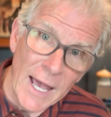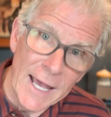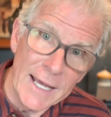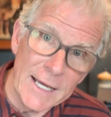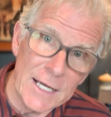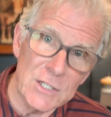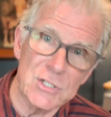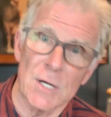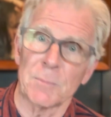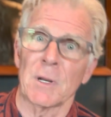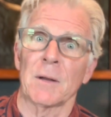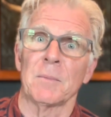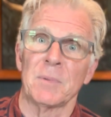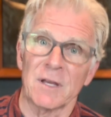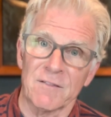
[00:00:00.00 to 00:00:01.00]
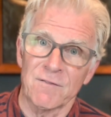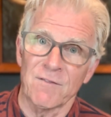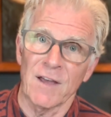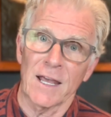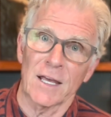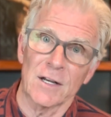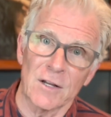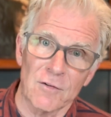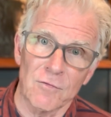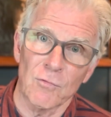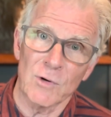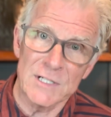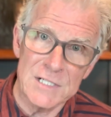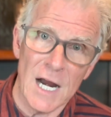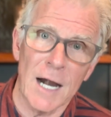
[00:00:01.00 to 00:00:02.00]
age? I'm not a big fan of
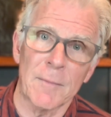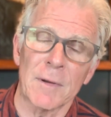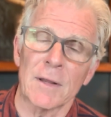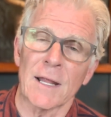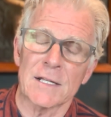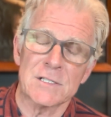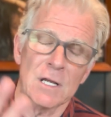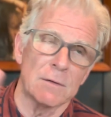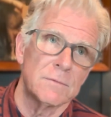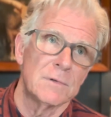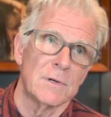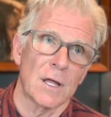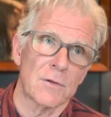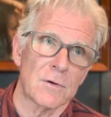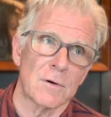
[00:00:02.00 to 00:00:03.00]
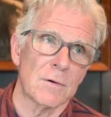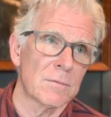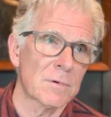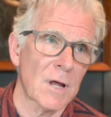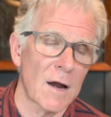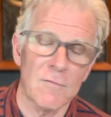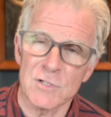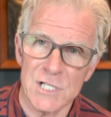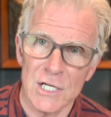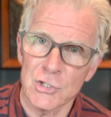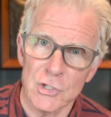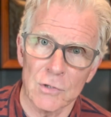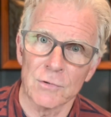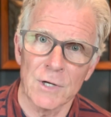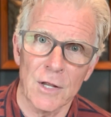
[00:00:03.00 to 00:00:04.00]
retirement. That's another
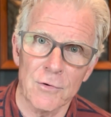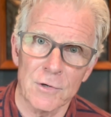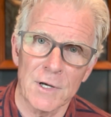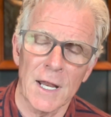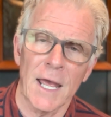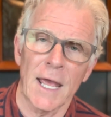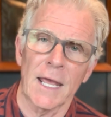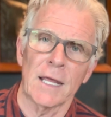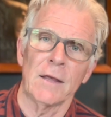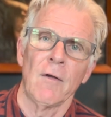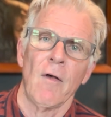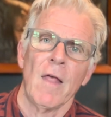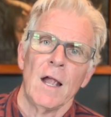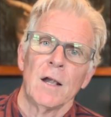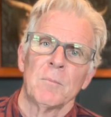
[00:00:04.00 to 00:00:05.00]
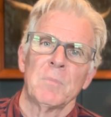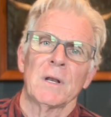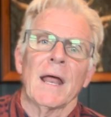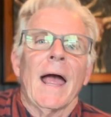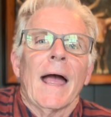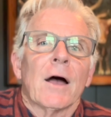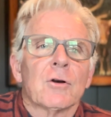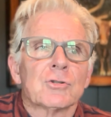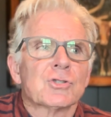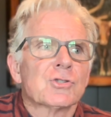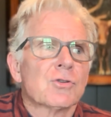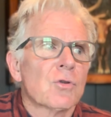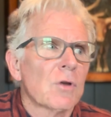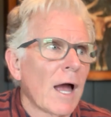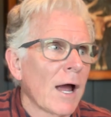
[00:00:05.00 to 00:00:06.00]
conversation on another day. But how's
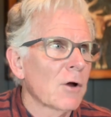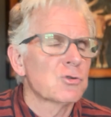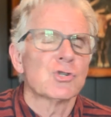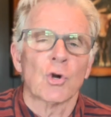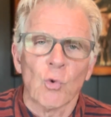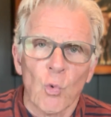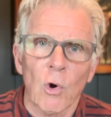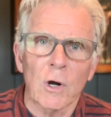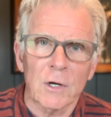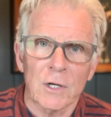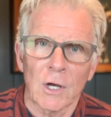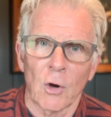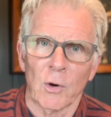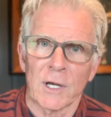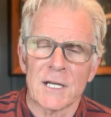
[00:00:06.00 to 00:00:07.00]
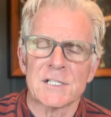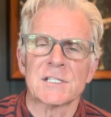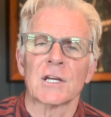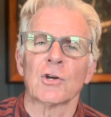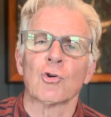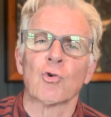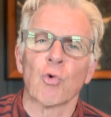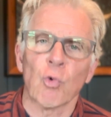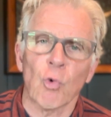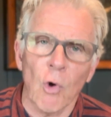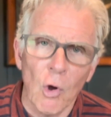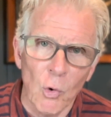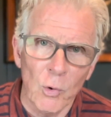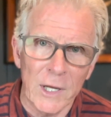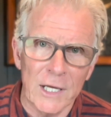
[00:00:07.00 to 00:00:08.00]
your work going? Is it
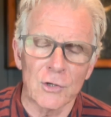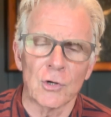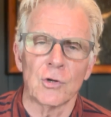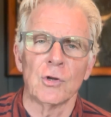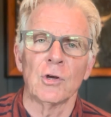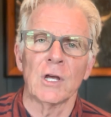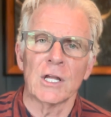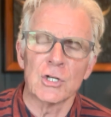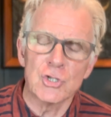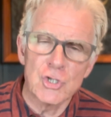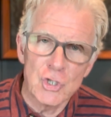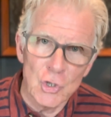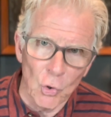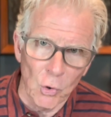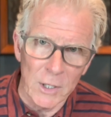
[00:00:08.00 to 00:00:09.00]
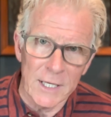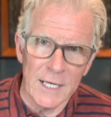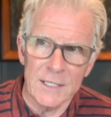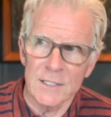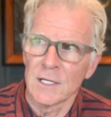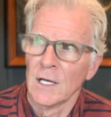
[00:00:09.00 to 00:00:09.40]
growing? Do you enjoy it?